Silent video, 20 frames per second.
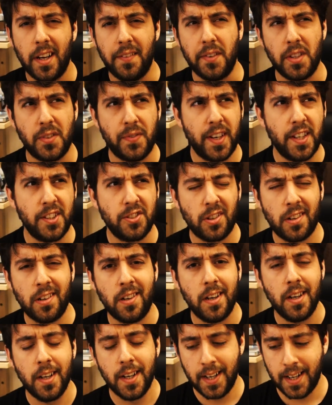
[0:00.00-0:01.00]
if it's finished or
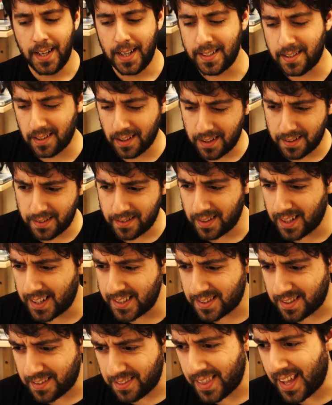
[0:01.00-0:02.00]
not. It's a lot
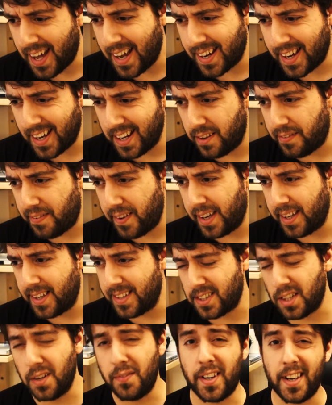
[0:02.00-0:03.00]
nicer than that kind of thing.
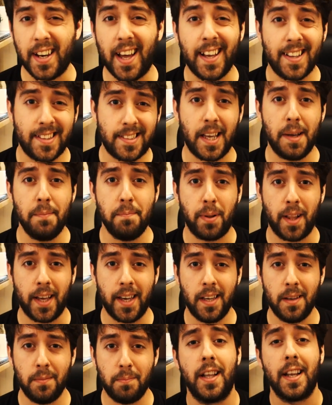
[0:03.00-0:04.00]
It's another night
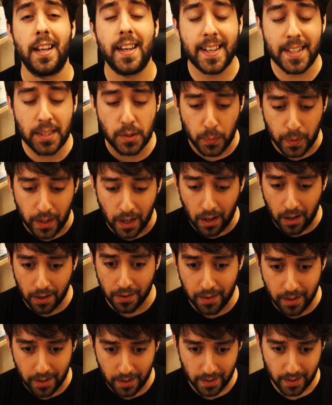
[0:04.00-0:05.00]
template. At least we
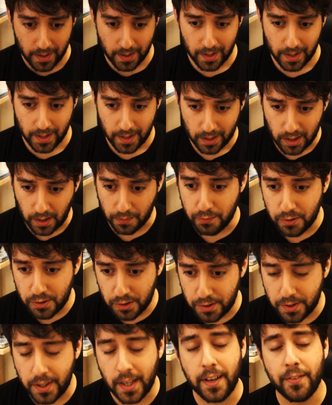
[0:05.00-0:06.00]
aren't Coventry
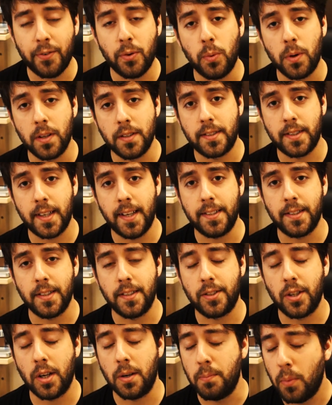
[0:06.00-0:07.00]
City for one season.
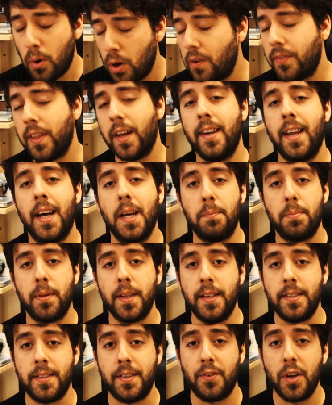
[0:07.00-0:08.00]
So more of that night,
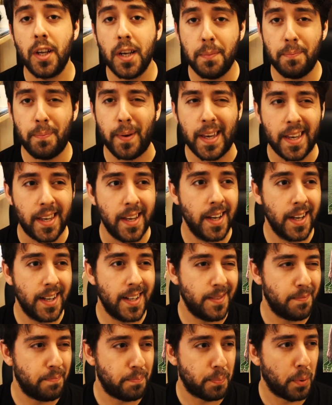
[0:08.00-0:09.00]
please. You're going to be
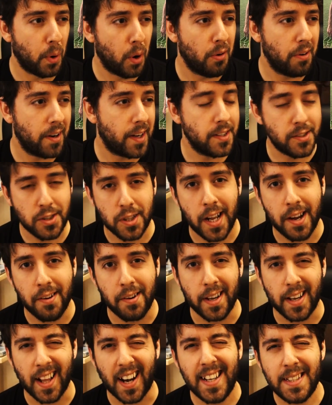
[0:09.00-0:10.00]
boring and
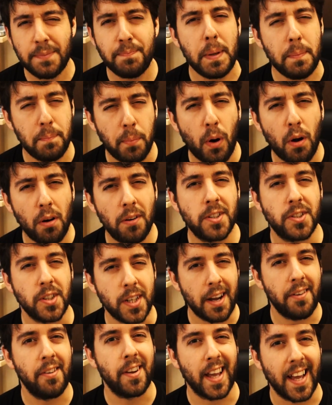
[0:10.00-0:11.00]
generic. At least be boring and
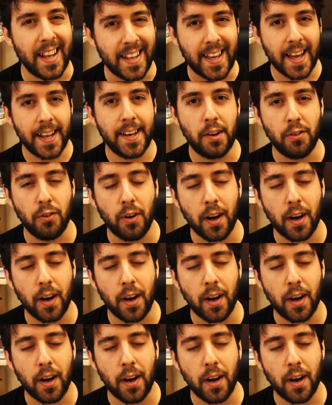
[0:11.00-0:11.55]
generic and get it